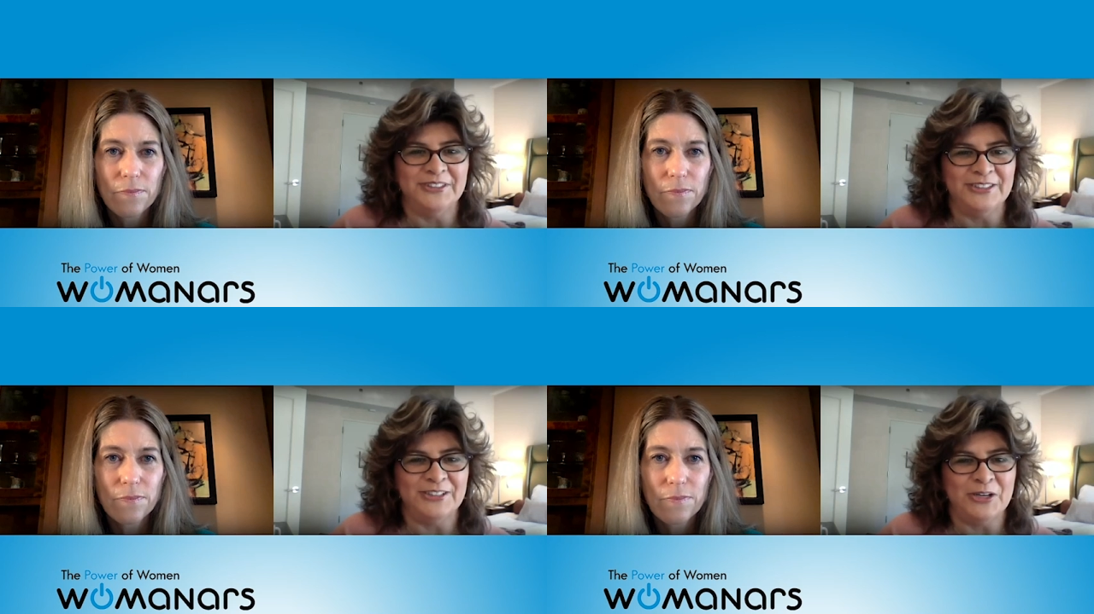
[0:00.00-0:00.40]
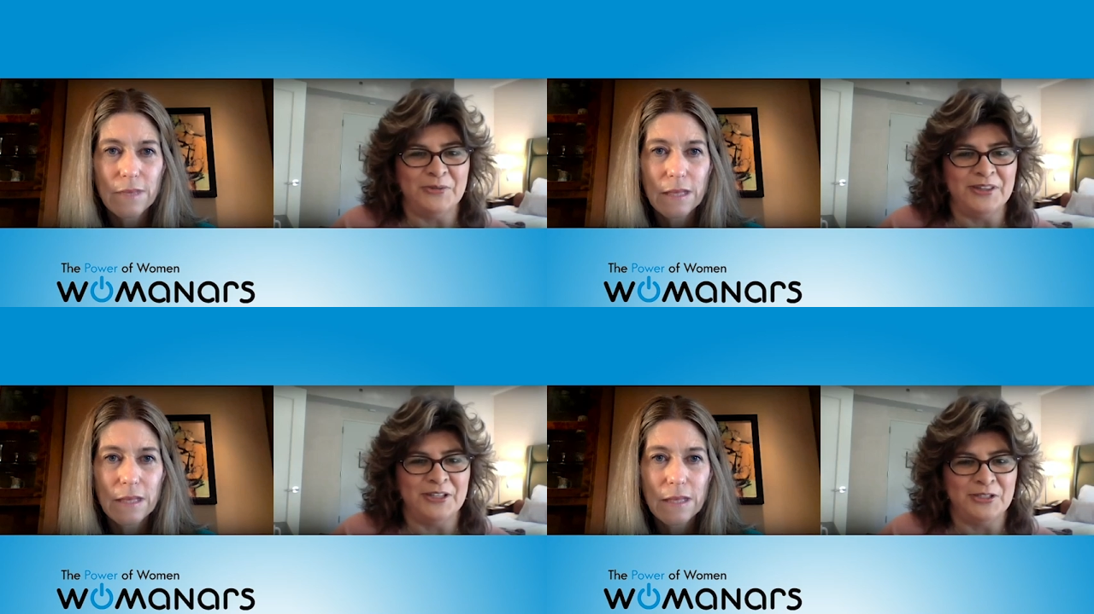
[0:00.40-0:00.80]
Speaker 1: you know,
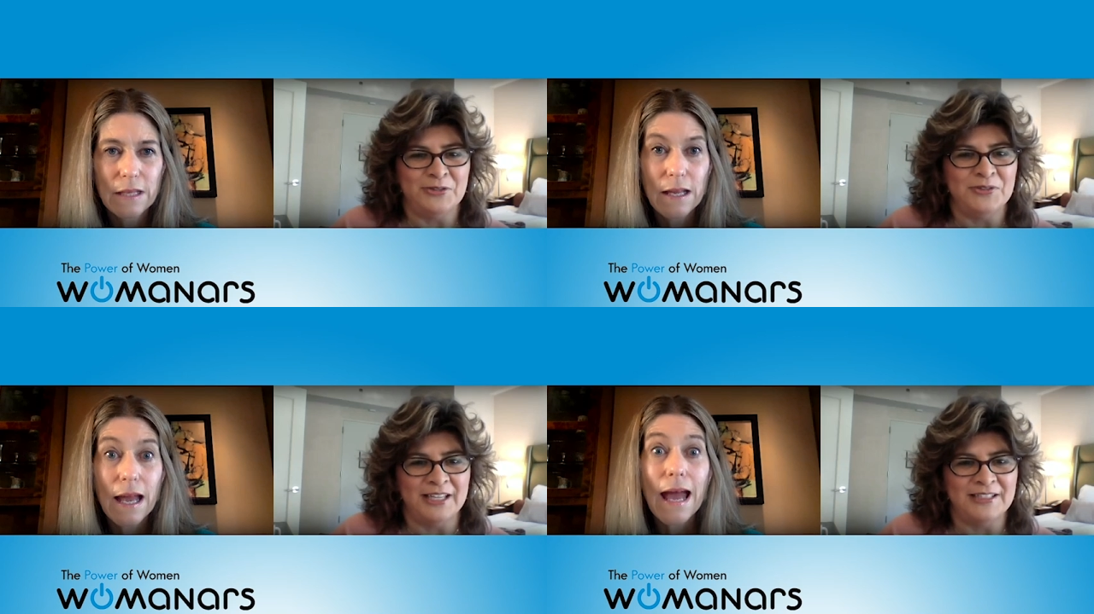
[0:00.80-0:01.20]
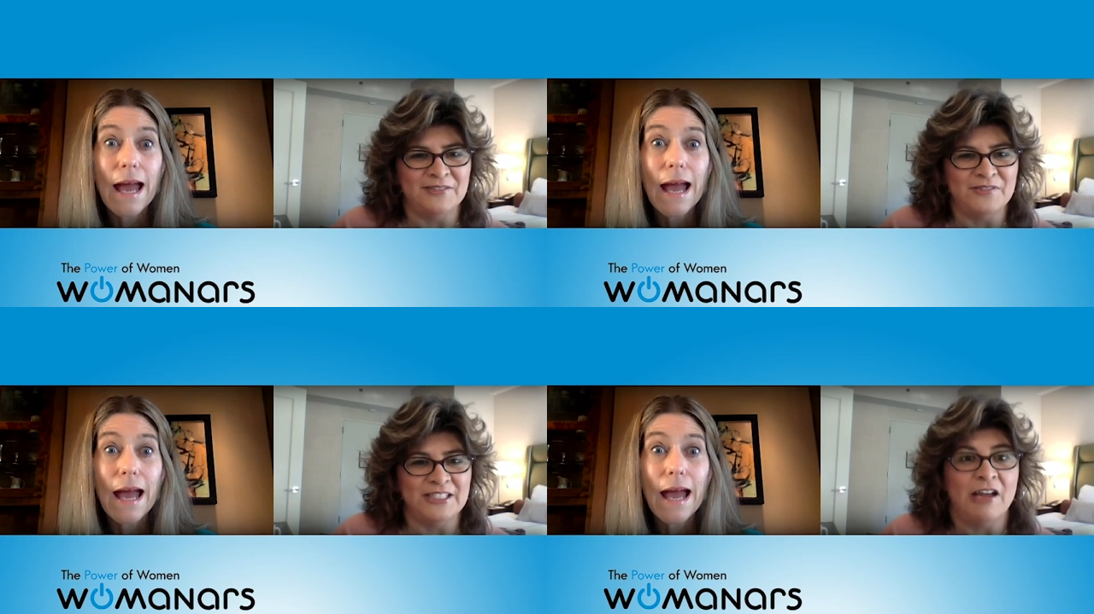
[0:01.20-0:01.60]
with a new sense
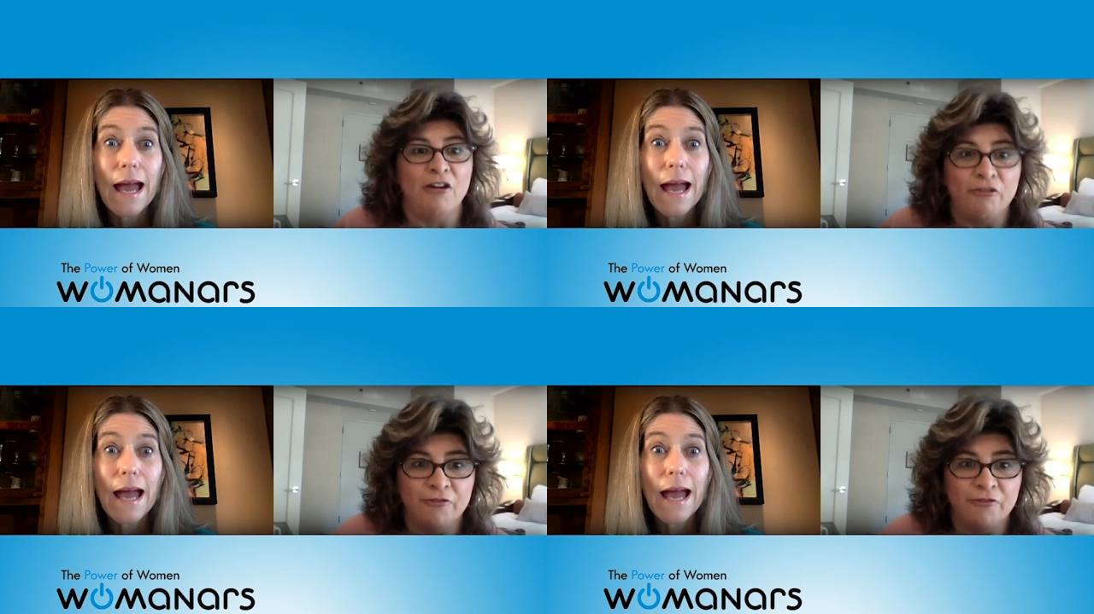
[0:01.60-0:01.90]
of self,